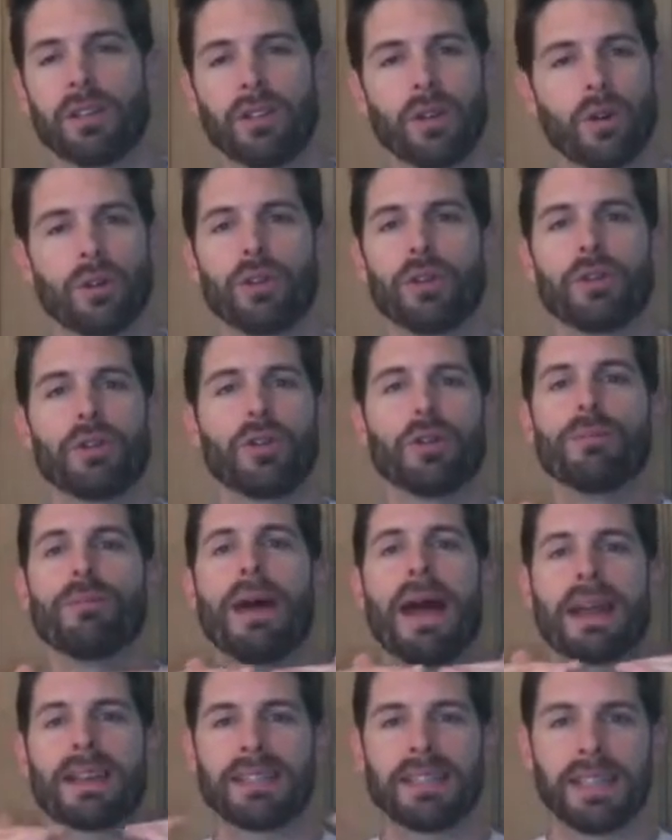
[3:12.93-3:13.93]
No, you're
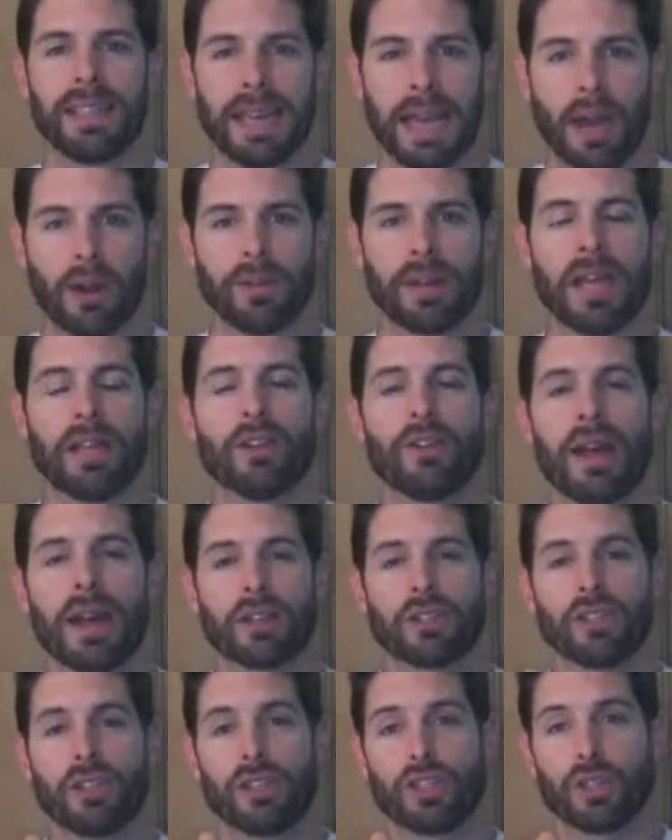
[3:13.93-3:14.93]
maxing it out, and you're
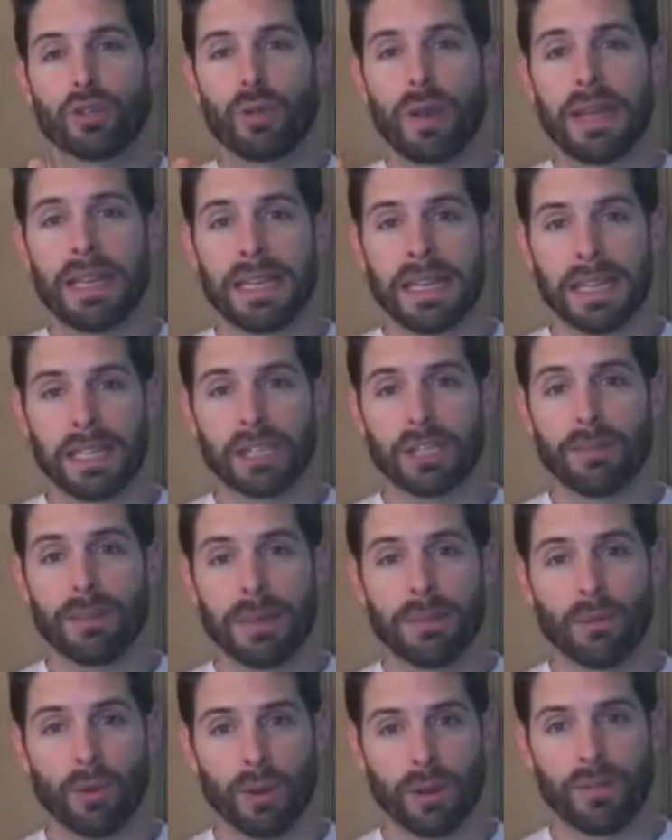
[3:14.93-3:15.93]
actually training it to
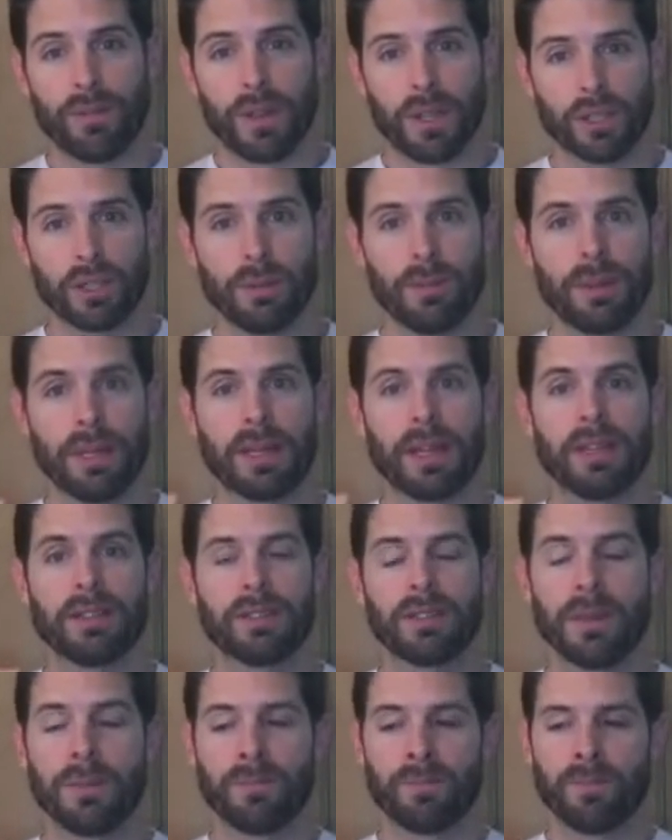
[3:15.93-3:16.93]
be more efficient,
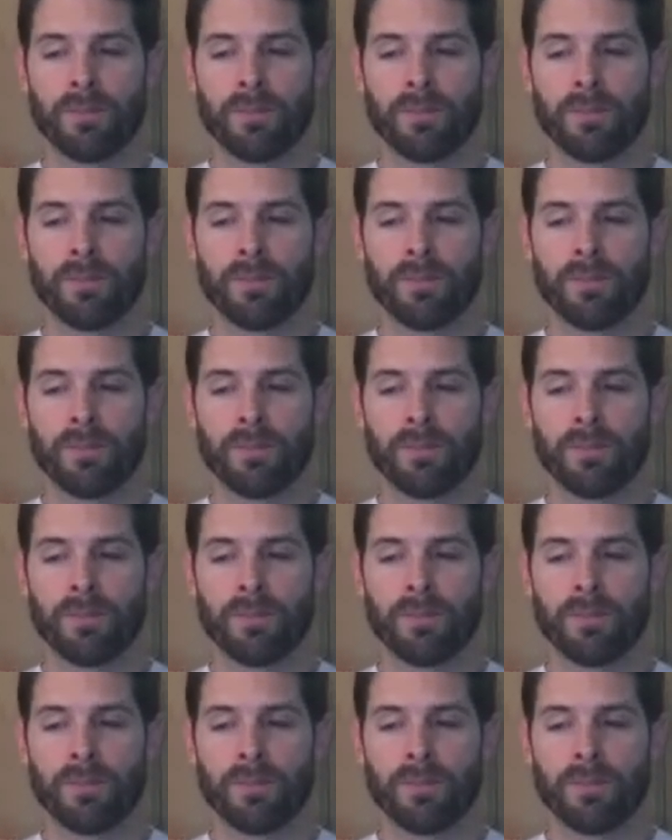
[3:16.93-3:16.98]
because